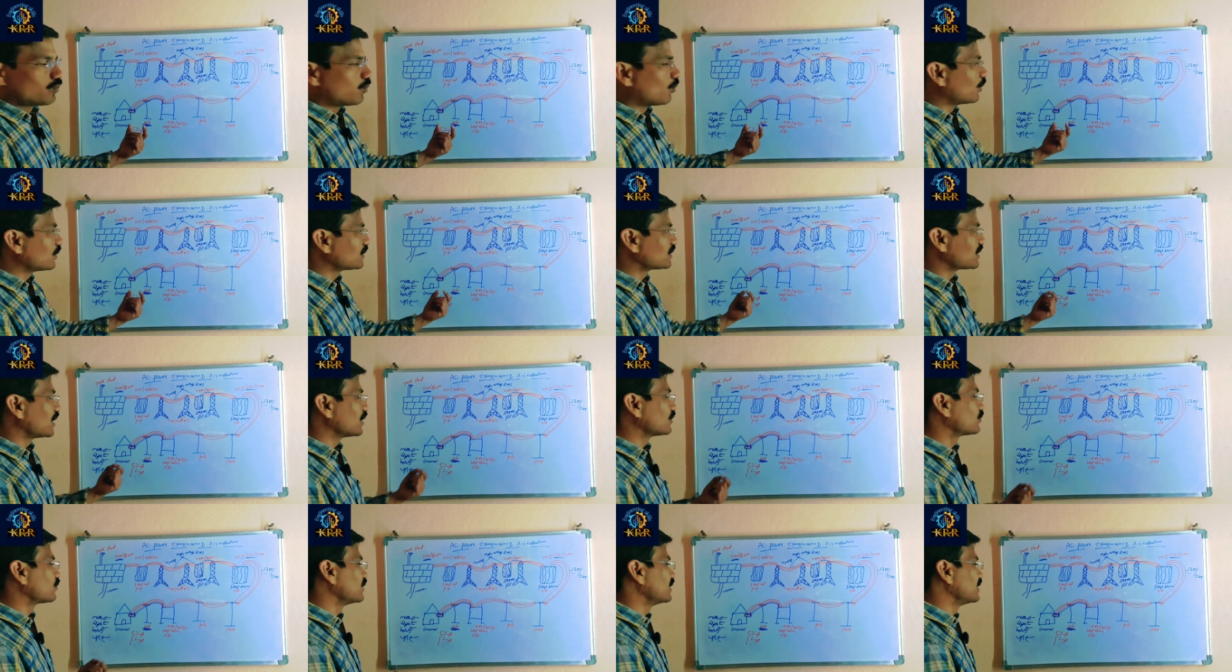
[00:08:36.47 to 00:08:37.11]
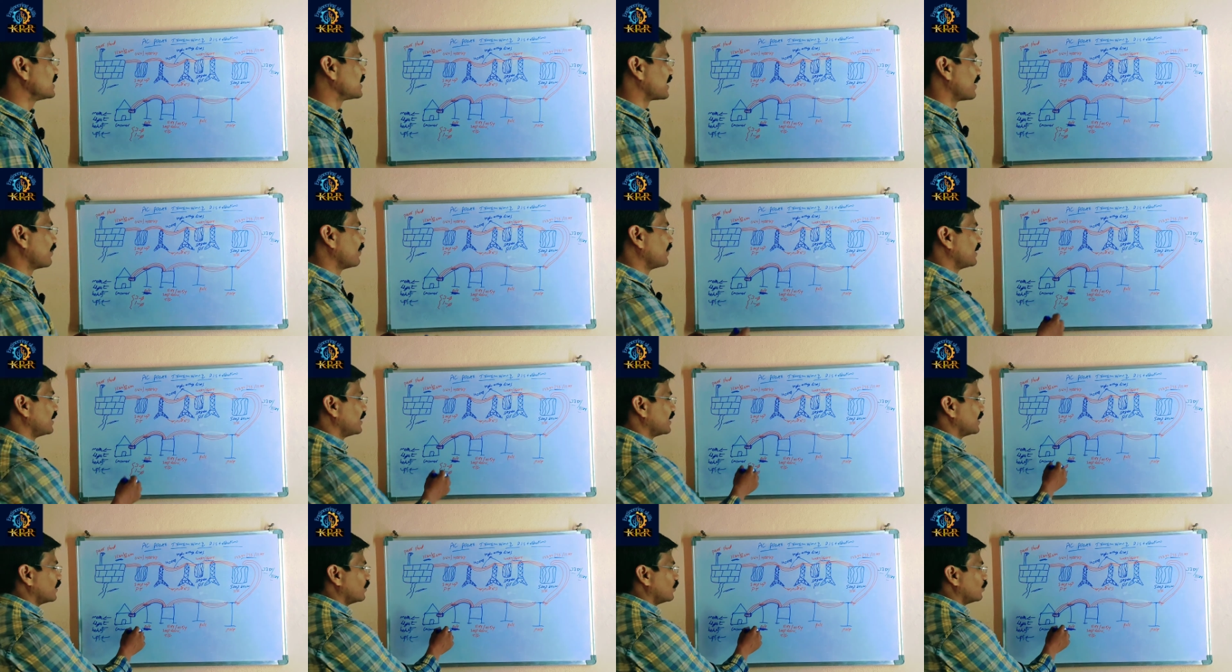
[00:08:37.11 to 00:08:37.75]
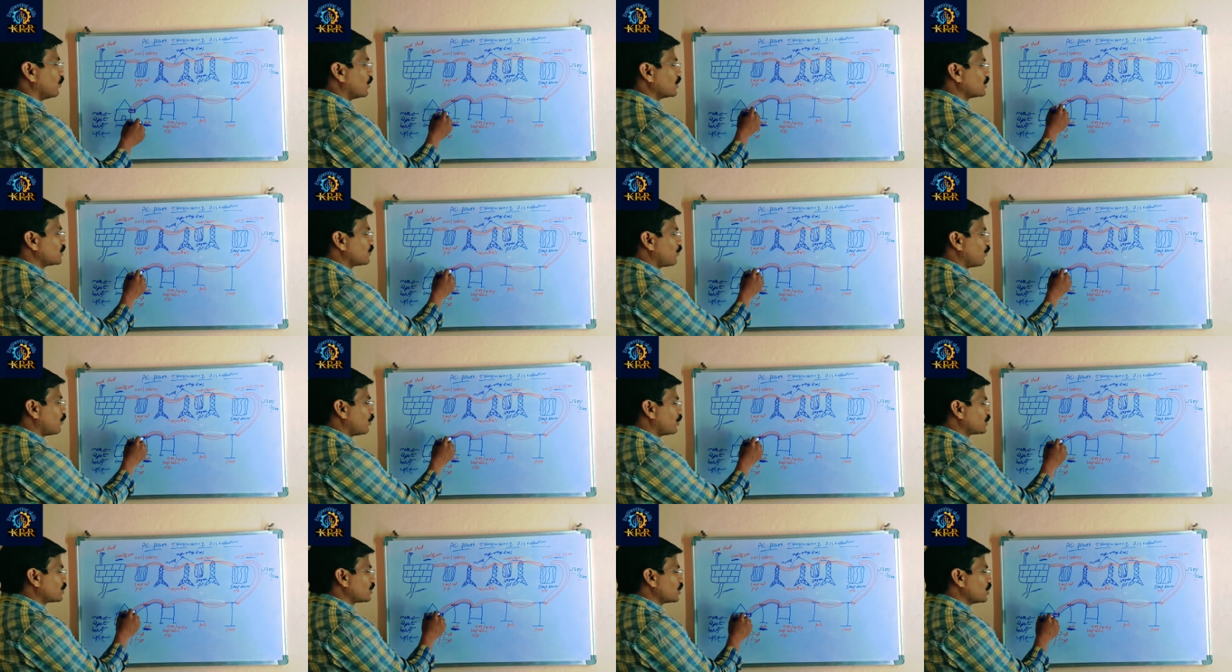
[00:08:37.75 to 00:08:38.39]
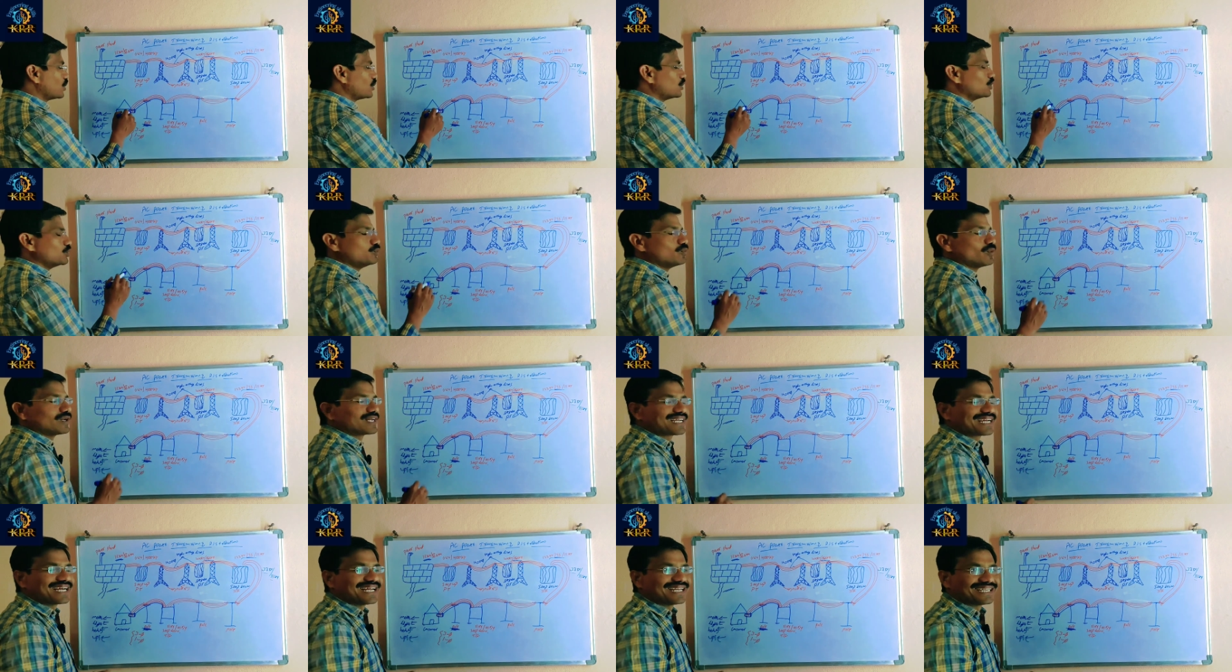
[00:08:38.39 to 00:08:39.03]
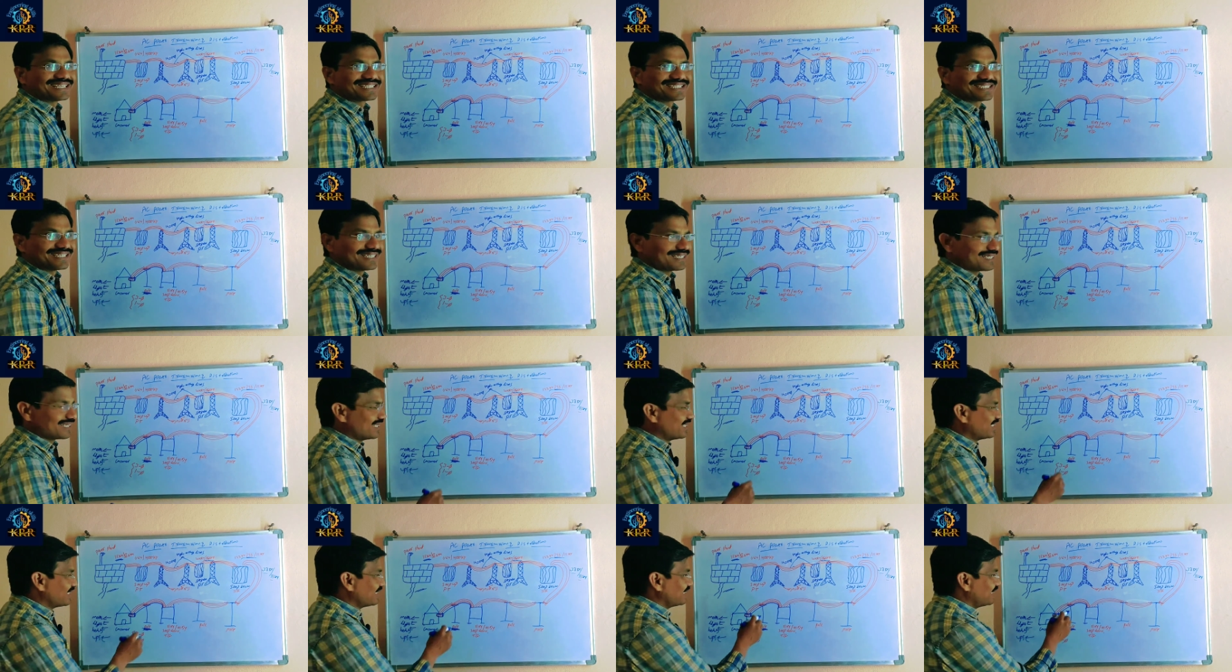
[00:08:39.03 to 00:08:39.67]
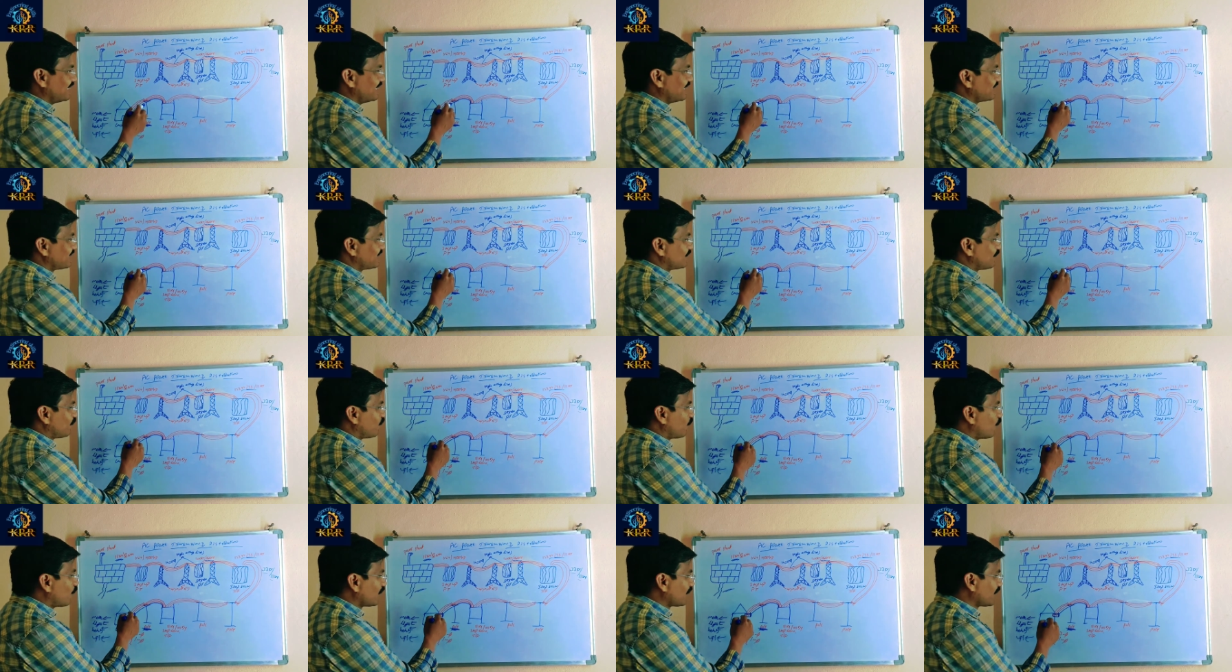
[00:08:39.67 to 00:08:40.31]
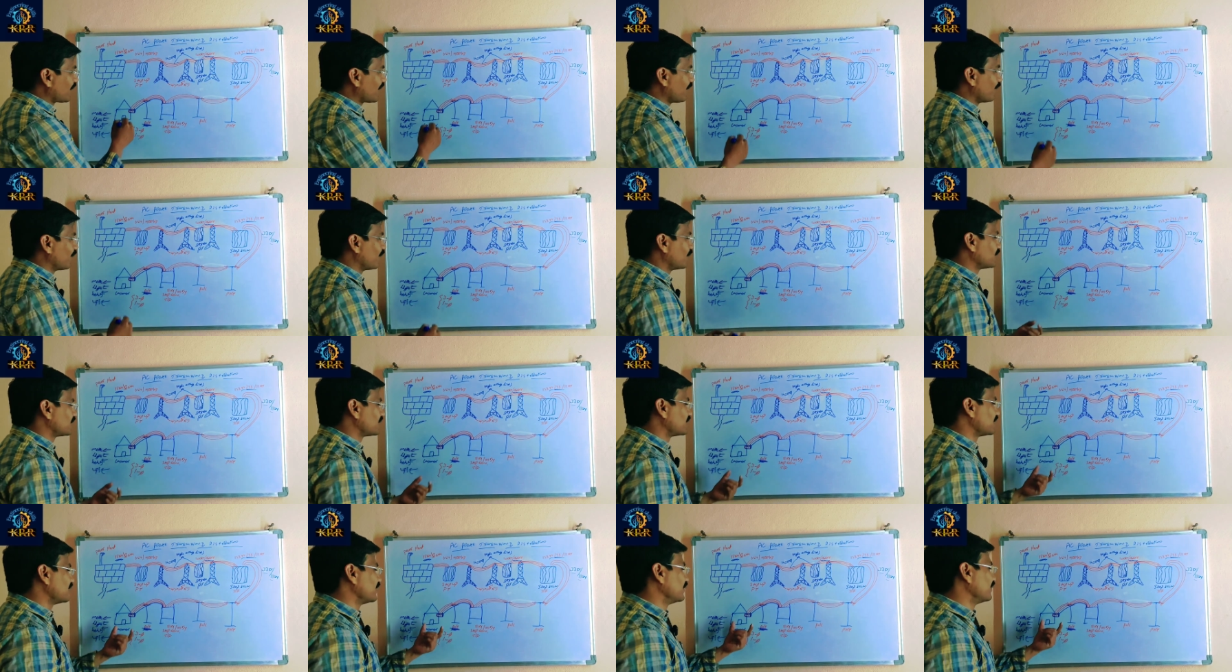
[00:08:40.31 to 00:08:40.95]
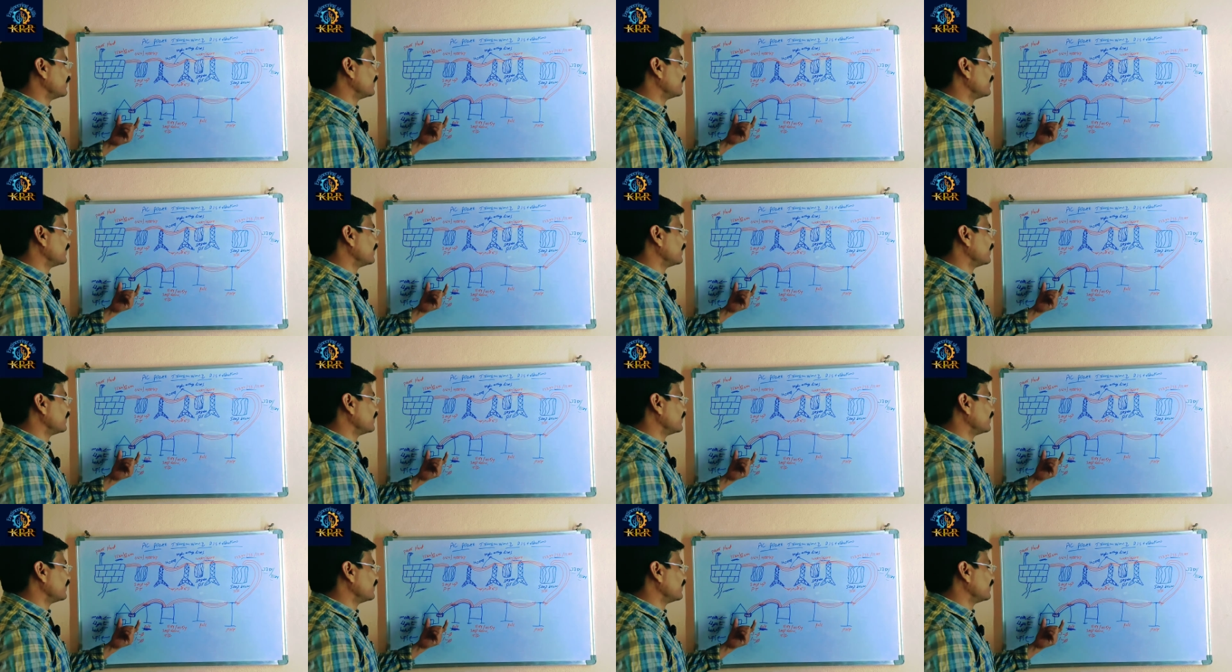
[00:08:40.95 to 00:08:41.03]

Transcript: poles also is coming. Those poles you are connected. These four cables